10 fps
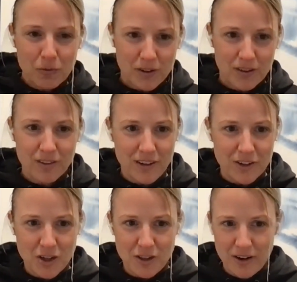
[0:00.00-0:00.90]
with
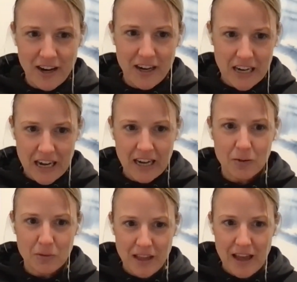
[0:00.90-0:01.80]
each other hand in
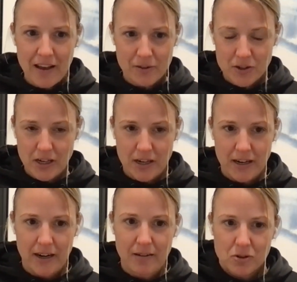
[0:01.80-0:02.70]
hand with the
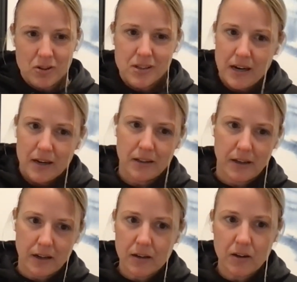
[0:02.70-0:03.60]
adversary. I'm just saying
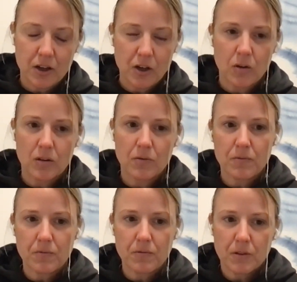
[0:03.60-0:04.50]
like, you know, the
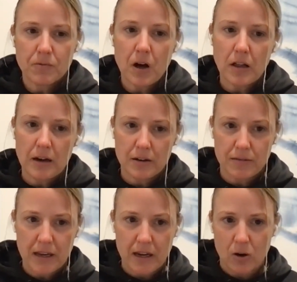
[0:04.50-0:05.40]
fallout, if
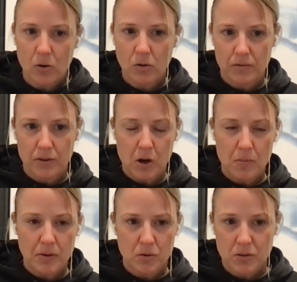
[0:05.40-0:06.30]
they get a hold of the
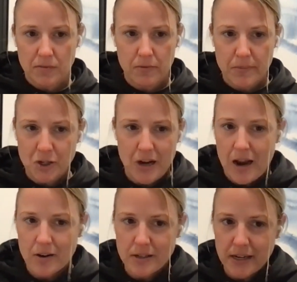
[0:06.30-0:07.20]
open source information
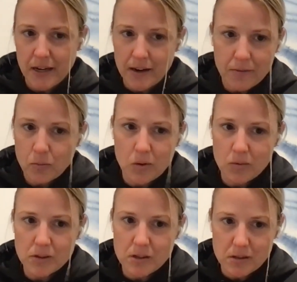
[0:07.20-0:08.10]
on how to take care of
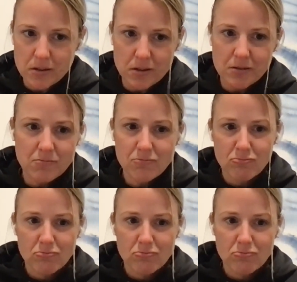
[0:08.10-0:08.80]
wounds, is